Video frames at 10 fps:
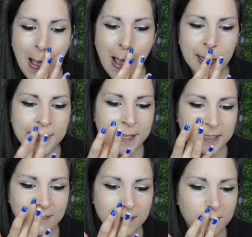That's not
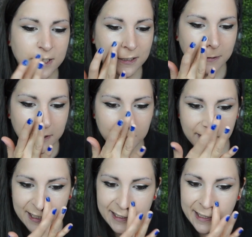even originally what I was
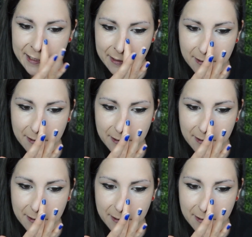gonna say.